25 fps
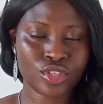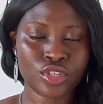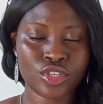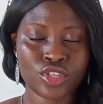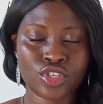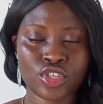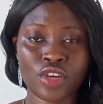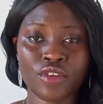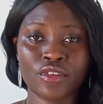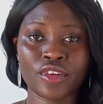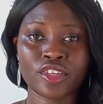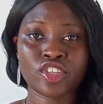
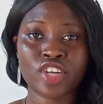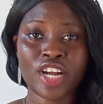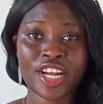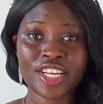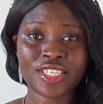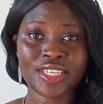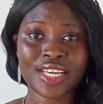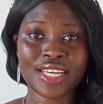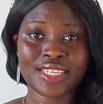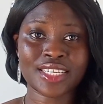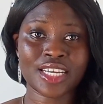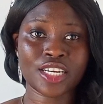So if you're trying
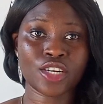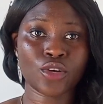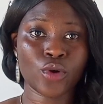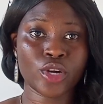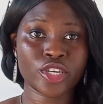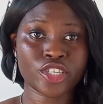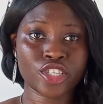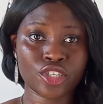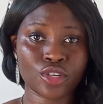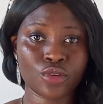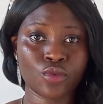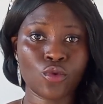to answer the
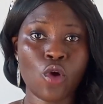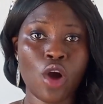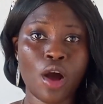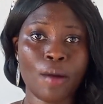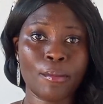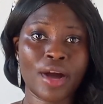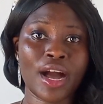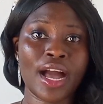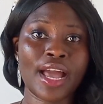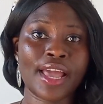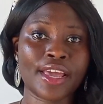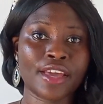question, who
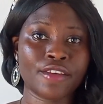am I?